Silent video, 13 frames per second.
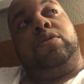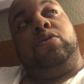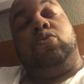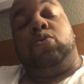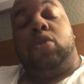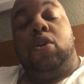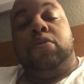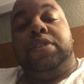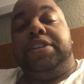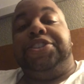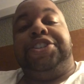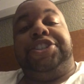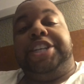grow
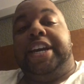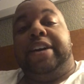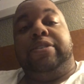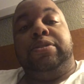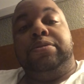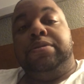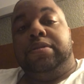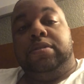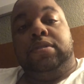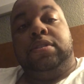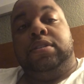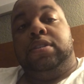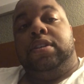this channel
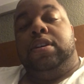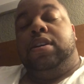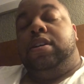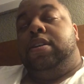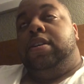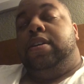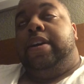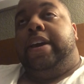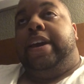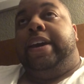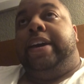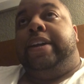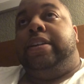
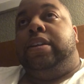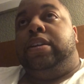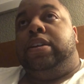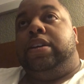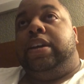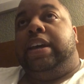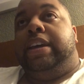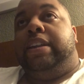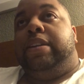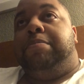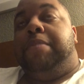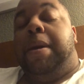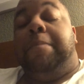and
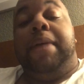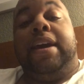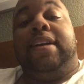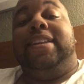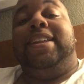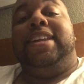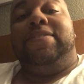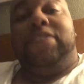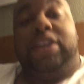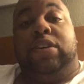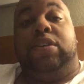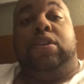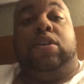and make a
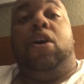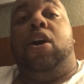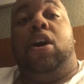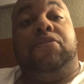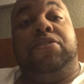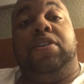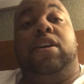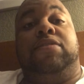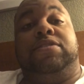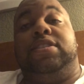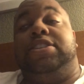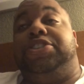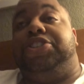living off off
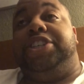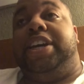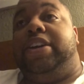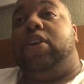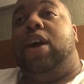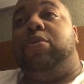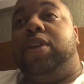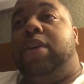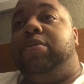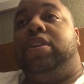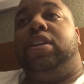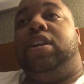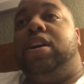of this channel. I would I
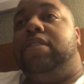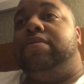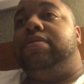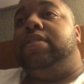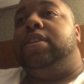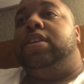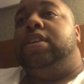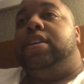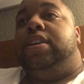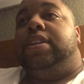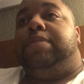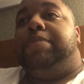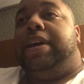would love
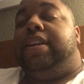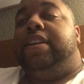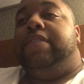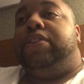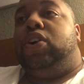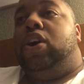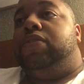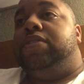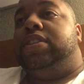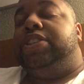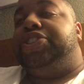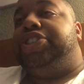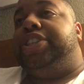to make a living off of
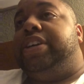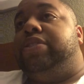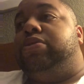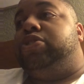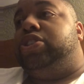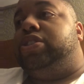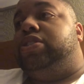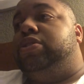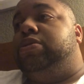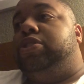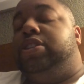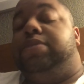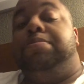this channel, just
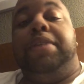just